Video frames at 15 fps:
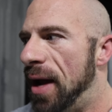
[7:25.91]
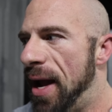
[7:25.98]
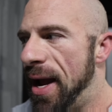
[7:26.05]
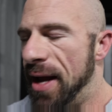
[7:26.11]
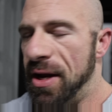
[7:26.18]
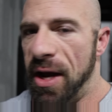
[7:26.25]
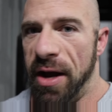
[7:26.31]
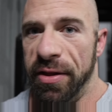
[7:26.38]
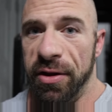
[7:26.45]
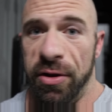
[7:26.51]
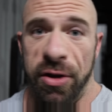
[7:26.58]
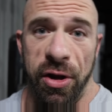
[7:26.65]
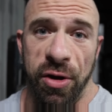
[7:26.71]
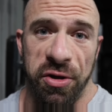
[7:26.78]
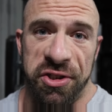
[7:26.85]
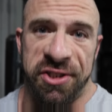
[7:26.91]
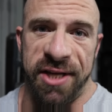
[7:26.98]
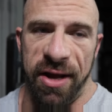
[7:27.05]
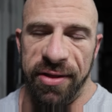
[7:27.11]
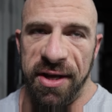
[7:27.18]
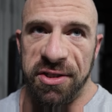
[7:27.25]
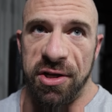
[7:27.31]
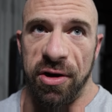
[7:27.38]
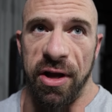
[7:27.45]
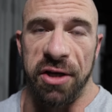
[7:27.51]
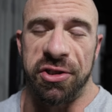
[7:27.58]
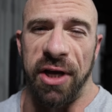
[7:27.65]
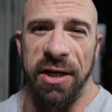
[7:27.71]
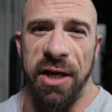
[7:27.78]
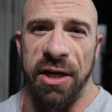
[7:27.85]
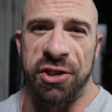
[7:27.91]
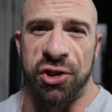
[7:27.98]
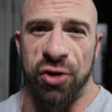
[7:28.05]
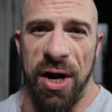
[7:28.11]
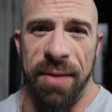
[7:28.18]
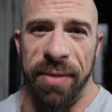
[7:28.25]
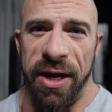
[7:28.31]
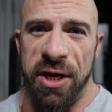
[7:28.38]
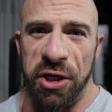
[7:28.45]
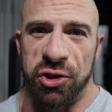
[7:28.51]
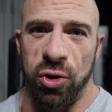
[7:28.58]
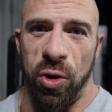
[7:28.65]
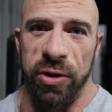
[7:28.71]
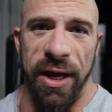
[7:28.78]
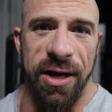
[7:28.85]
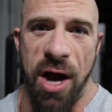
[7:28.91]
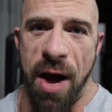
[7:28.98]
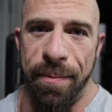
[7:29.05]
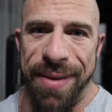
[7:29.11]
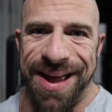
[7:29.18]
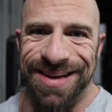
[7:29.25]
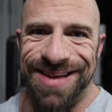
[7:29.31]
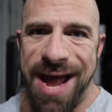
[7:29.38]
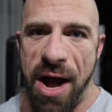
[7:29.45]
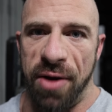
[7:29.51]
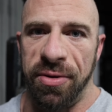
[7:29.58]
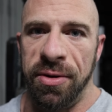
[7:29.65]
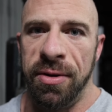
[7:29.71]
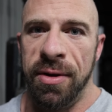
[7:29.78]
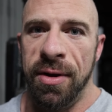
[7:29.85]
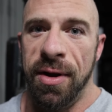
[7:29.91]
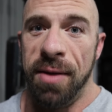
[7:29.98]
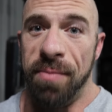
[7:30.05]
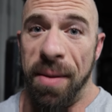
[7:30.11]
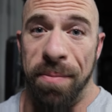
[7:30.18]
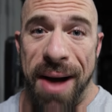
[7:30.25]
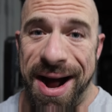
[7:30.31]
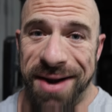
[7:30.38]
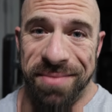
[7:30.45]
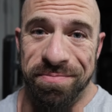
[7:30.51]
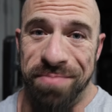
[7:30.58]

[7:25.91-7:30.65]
And uh, you'll see on these, they're just like extremely controlled, like up and down. But